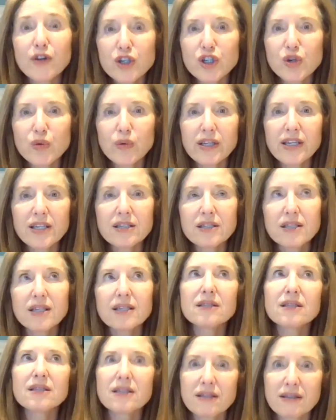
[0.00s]
virtually
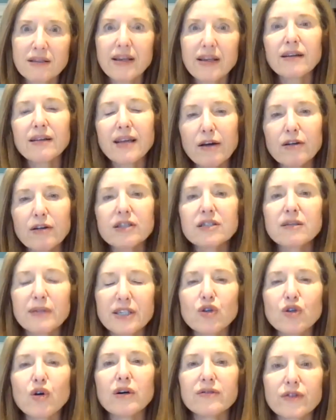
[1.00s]
since they allowed it to
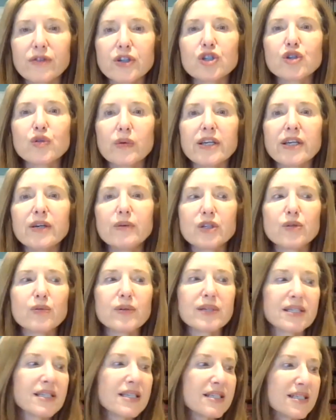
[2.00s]
be taught virtually, which
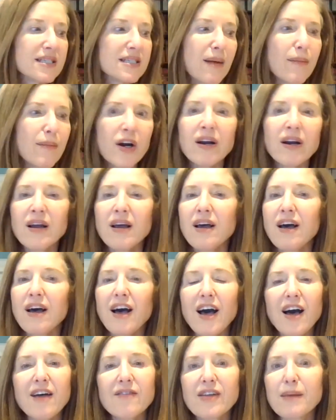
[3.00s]
was this summer.
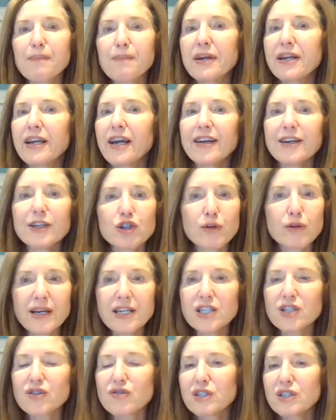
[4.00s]
I've been getting a
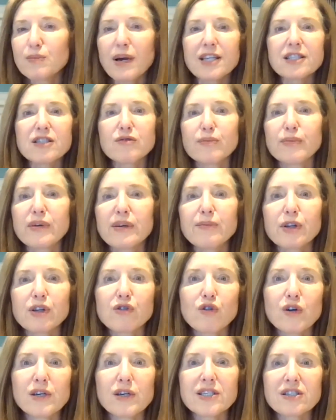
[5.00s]
tremendous response from people
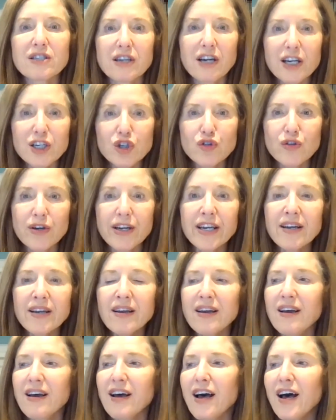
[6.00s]
across the country.
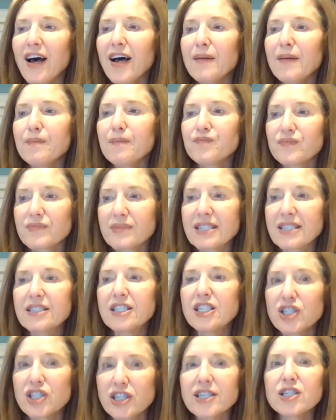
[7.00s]

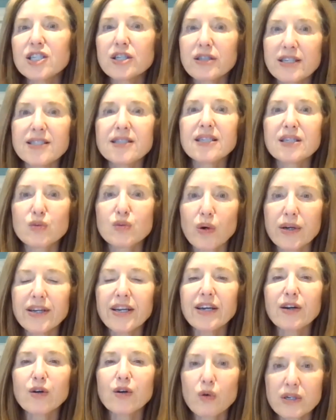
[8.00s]
Teaching each of these as
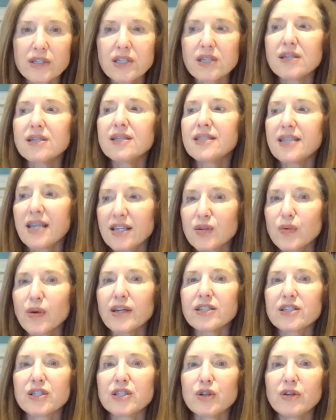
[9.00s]
one-day courses, as
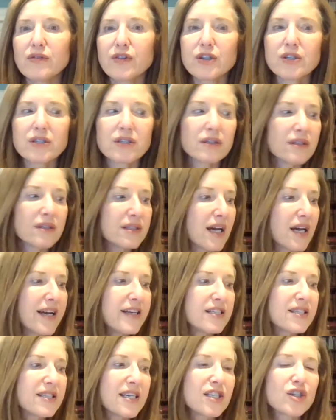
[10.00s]
well as the Universal Design
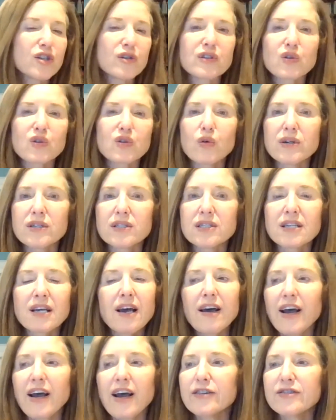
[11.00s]
Essentials course.
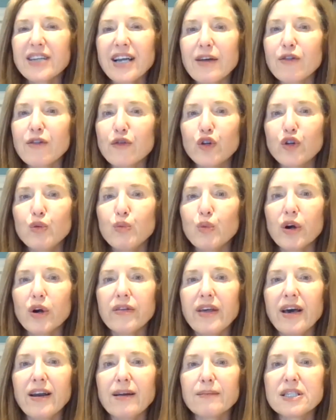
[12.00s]
I only have a few more
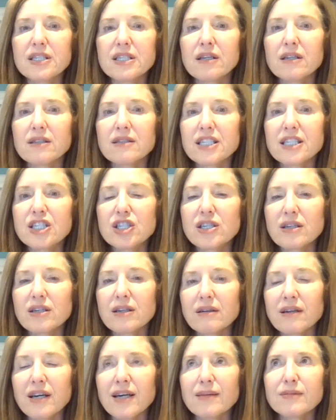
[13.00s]
that I'm still
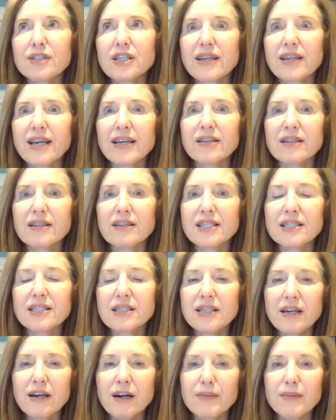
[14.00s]
teaching till the end of this
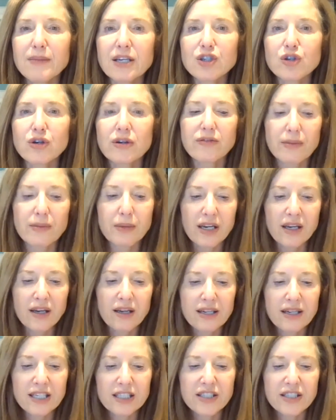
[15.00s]
year. I'm not sure if I'm going
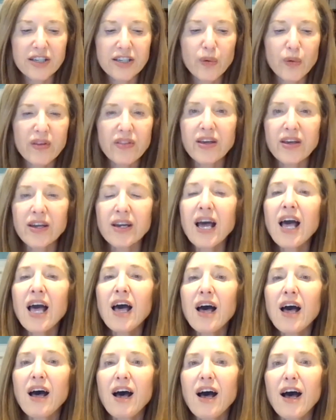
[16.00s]
to continue with it.
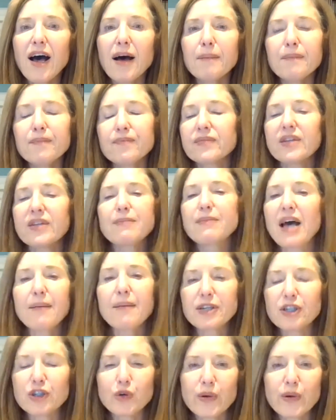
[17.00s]
I'm
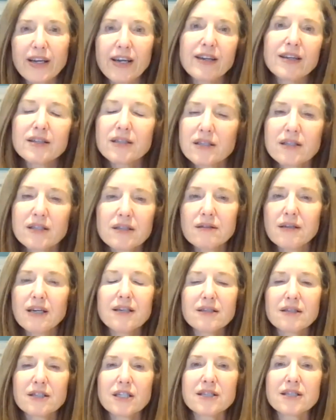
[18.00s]
happy doing it.
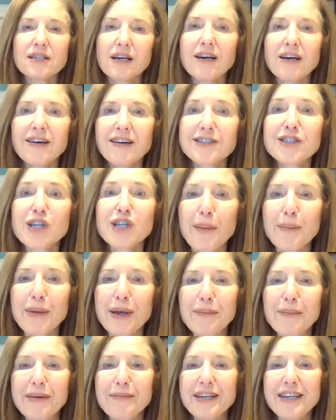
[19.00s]
It's just a time
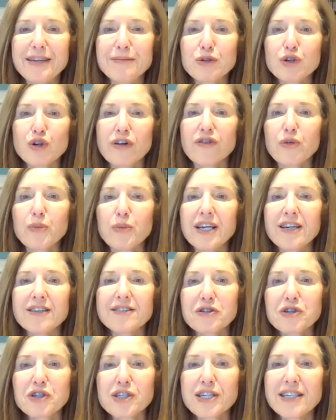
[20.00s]
commitment. I'm sure everybody
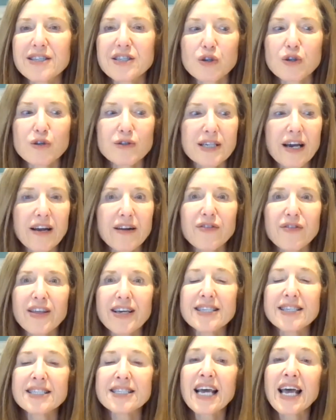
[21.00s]
understands those kind of
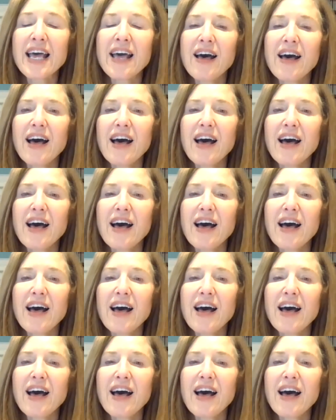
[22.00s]
things.